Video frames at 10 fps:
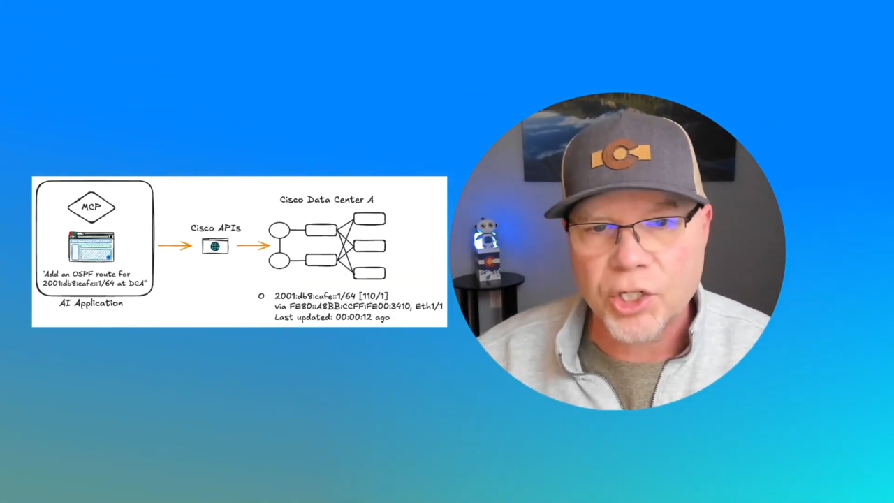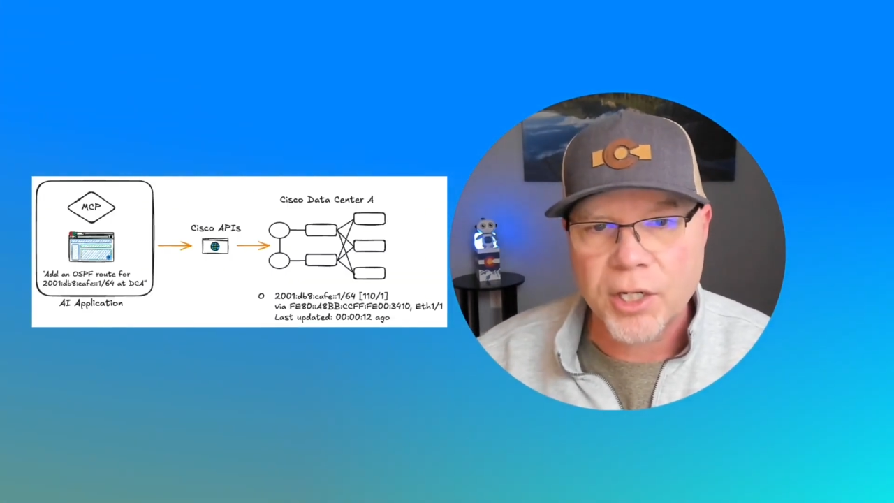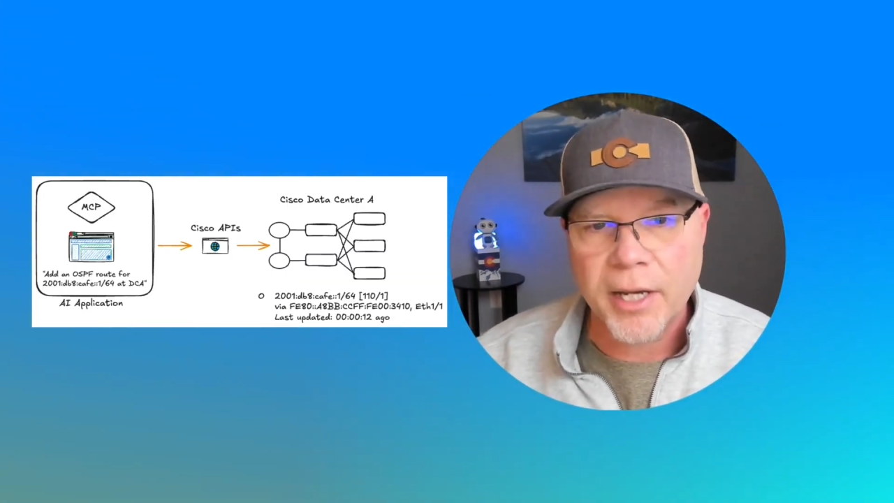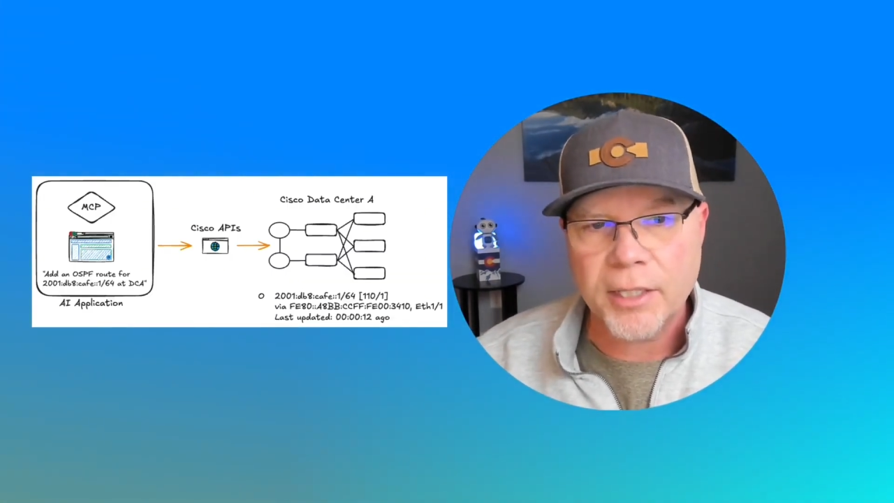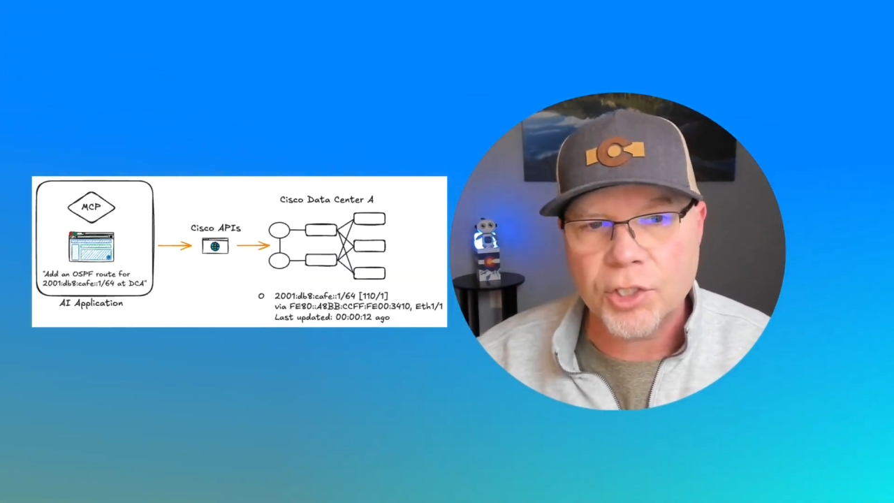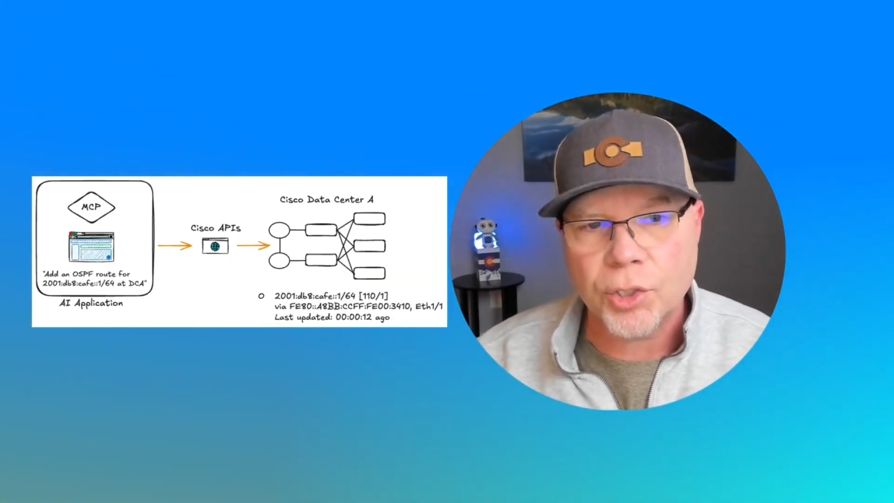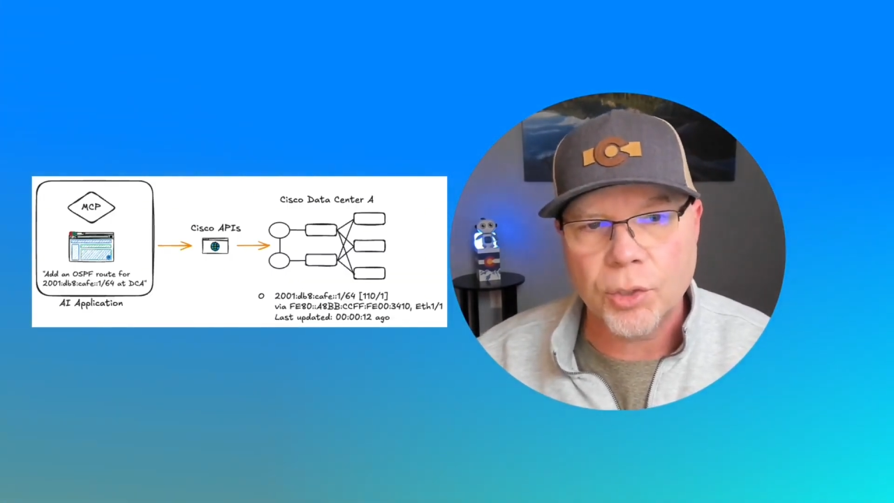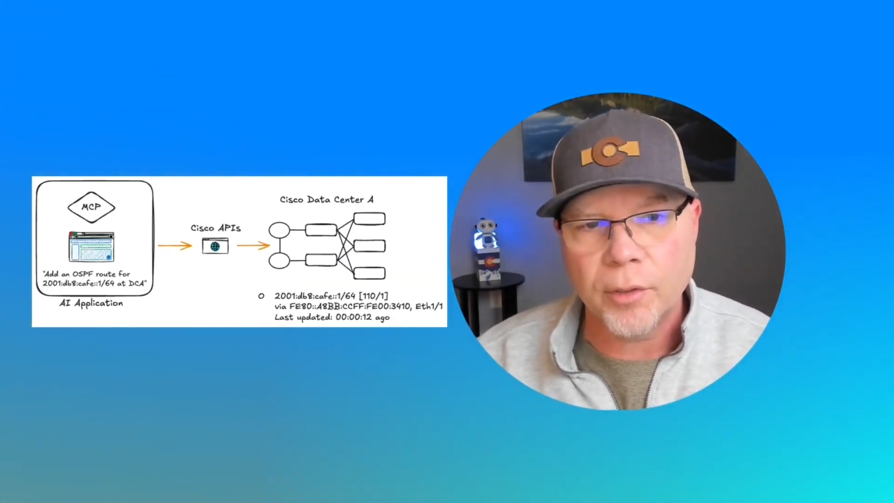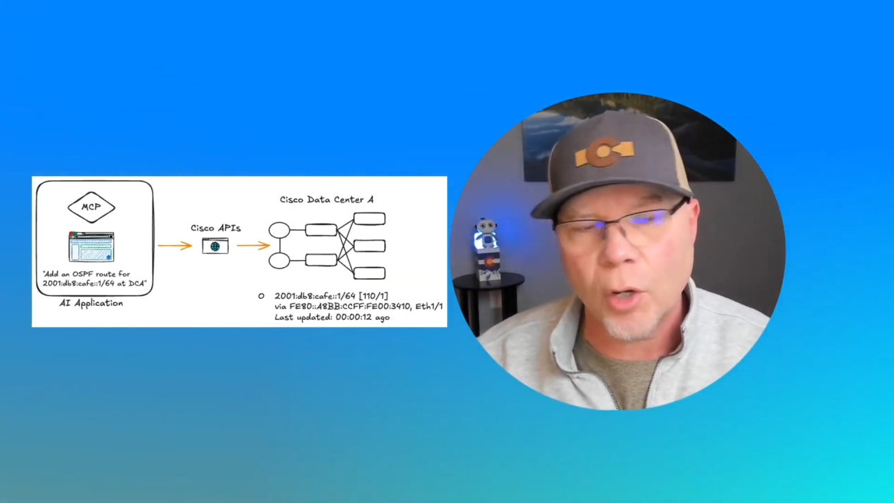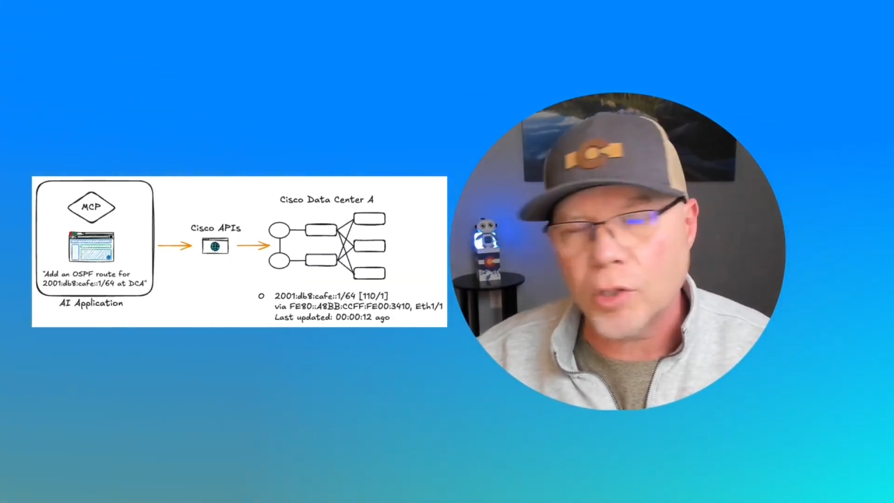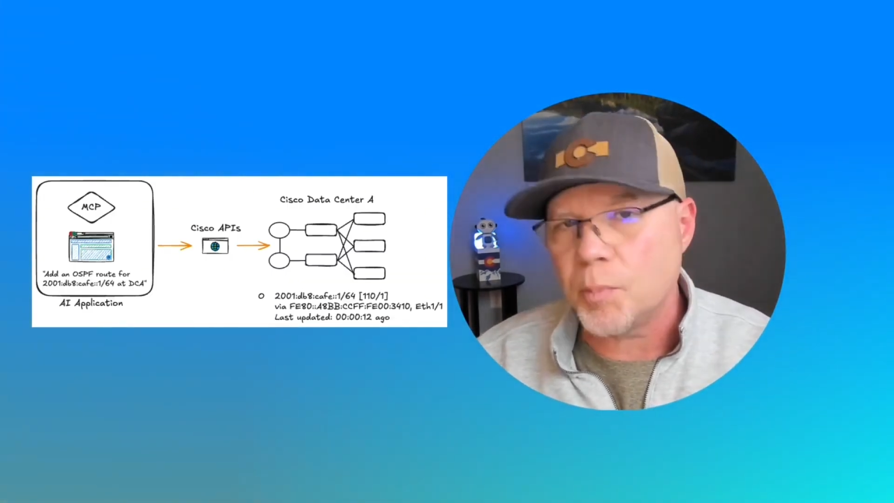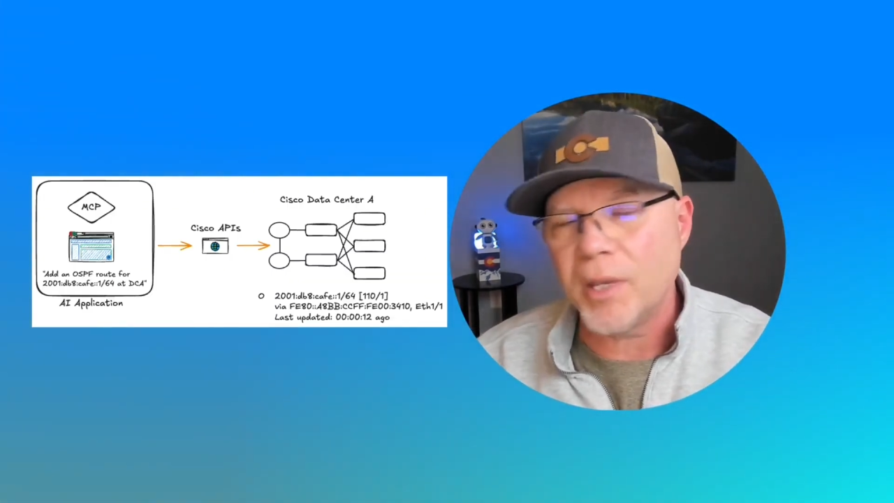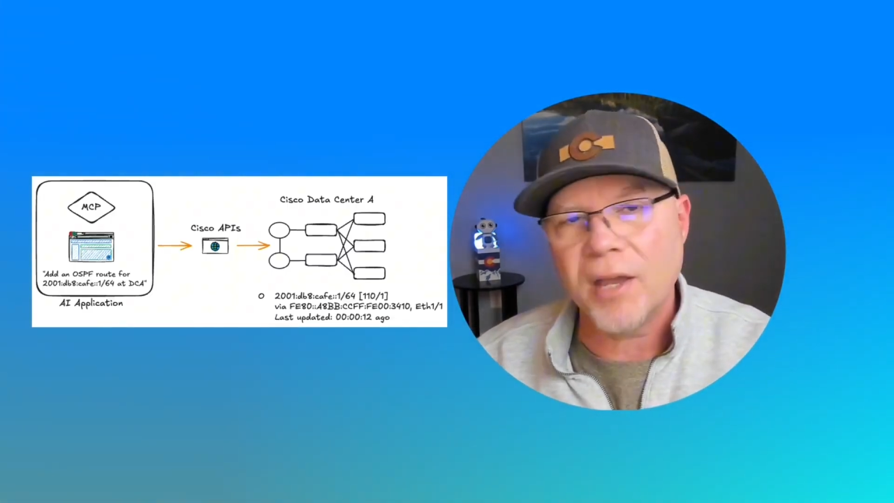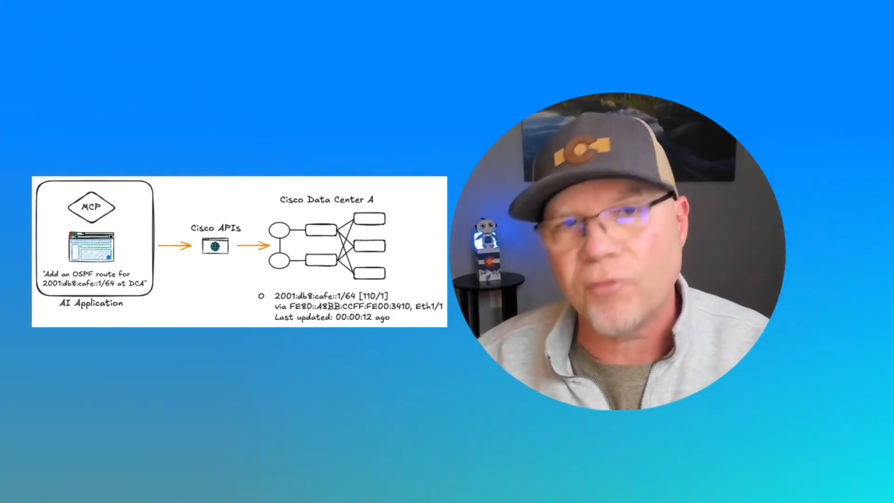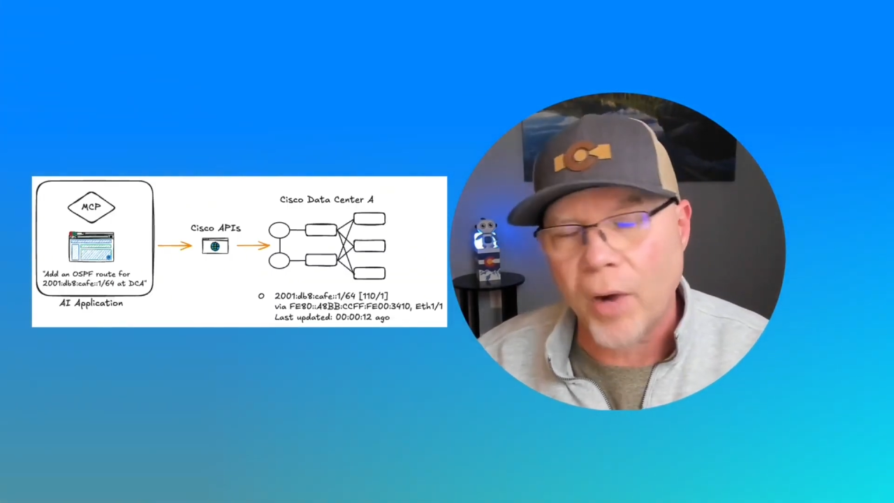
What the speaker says: change to an OSPF